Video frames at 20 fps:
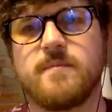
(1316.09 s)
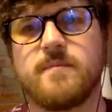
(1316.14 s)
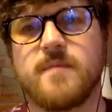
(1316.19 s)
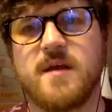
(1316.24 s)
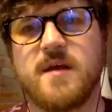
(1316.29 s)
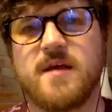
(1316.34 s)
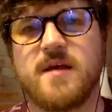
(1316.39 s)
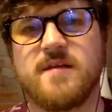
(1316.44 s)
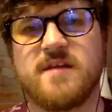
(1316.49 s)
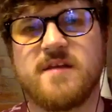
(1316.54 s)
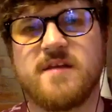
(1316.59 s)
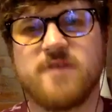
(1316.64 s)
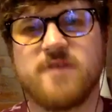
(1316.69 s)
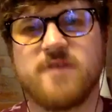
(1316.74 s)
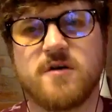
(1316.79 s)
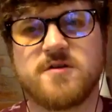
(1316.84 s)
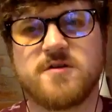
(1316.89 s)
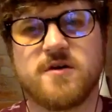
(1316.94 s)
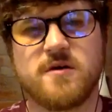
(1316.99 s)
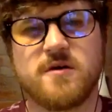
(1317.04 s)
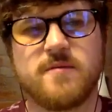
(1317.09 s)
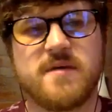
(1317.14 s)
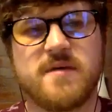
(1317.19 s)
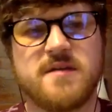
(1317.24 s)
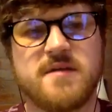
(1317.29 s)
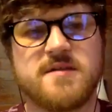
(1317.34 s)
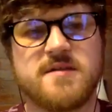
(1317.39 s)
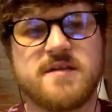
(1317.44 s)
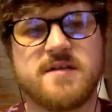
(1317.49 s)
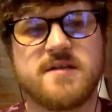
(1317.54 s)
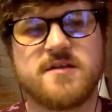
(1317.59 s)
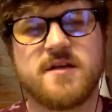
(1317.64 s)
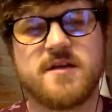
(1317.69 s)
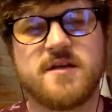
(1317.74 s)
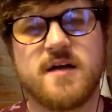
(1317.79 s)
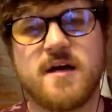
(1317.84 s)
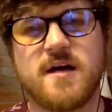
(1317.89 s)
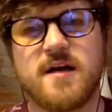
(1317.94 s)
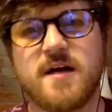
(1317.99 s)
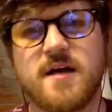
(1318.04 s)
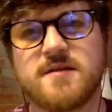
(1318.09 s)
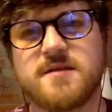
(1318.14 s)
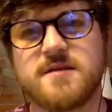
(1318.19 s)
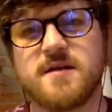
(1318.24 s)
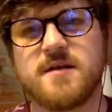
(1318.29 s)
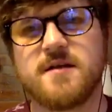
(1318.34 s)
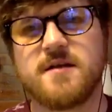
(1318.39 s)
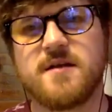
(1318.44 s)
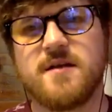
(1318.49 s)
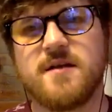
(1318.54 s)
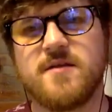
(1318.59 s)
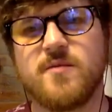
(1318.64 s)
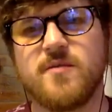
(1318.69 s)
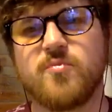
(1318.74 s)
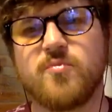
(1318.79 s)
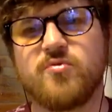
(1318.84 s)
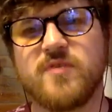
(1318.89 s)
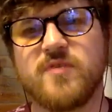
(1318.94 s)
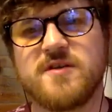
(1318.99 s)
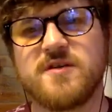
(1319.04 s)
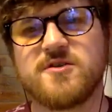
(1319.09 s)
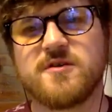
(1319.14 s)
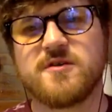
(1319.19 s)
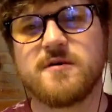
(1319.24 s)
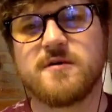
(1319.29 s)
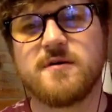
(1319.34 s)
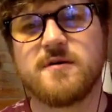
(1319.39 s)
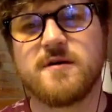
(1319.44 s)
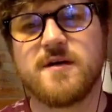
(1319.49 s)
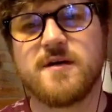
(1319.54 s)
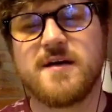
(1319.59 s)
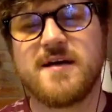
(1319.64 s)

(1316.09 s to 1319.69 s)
in the fall term, he's teaching Augustine the Preacher.